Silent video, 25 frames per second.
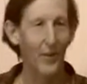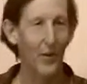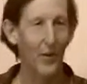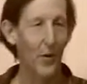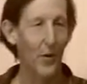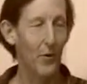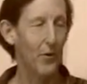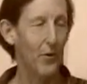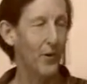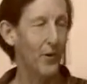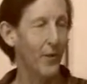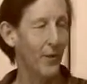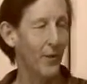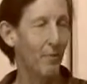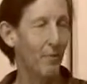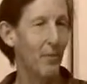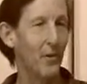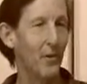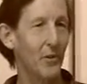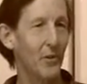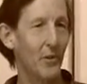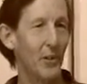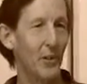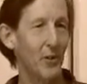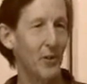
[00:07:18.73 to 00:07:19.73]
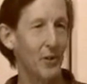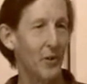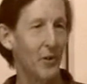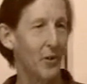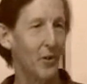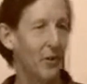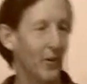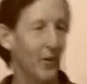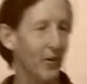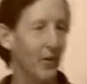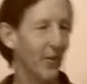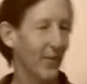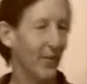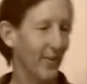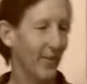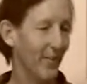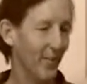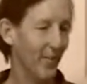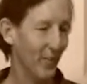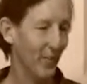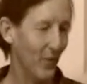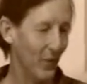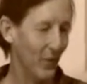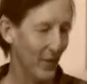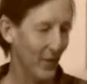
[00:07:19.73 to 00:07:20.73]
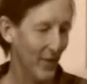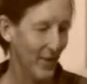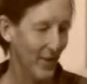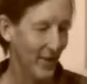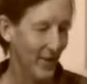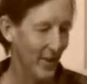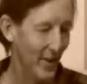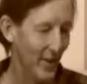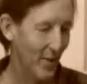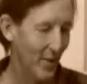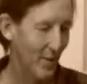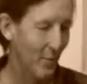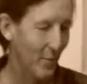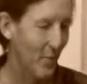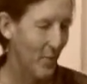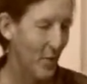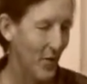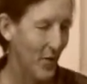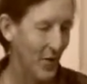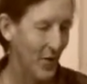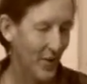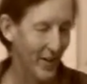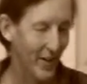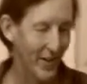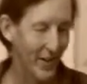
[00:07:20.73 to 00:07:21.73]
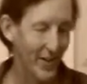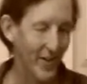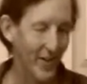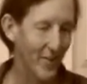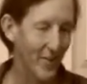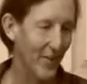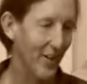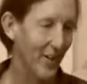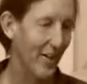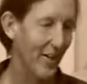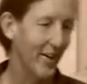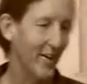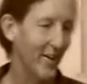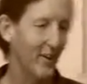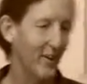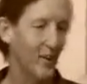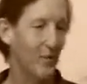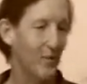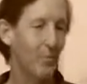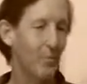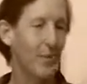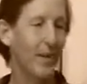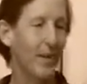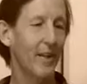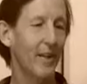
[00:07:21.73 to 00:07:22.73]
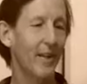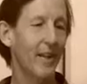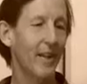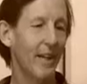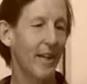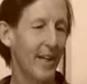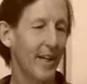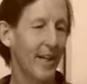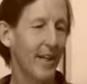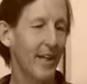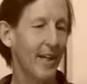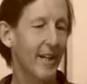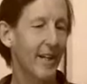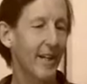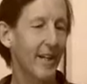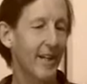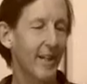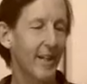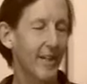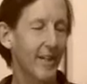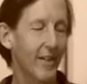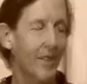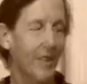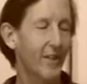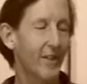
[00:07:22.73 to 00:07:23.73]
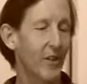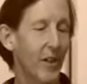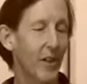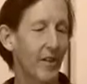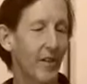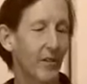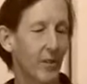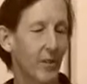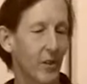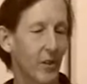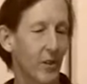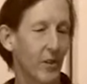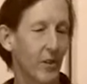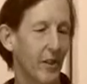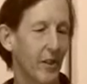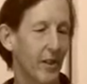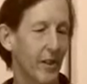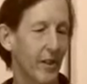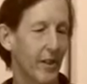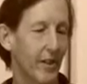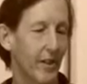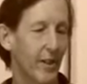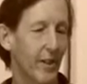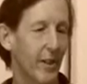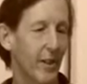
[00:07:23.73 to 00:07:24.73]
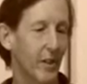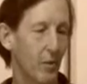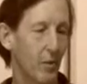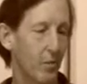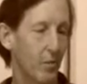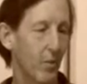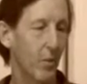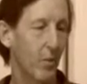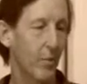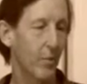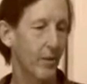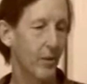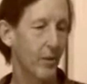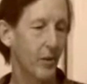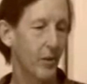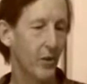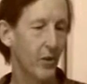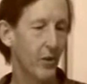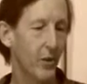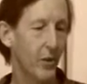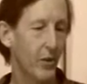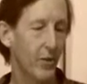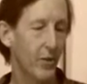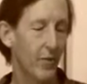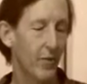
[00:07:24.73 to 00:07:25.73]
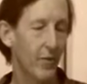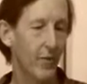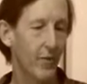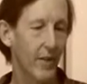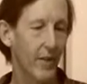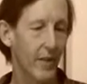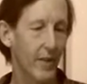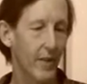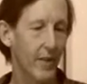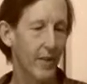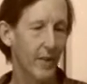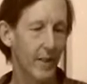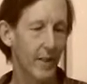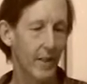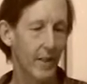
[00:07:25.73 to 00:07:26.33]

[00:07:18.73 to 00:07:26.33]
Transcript: owning the music store more than more than anything else. But it it, it does have its uh, its moments, you know. It,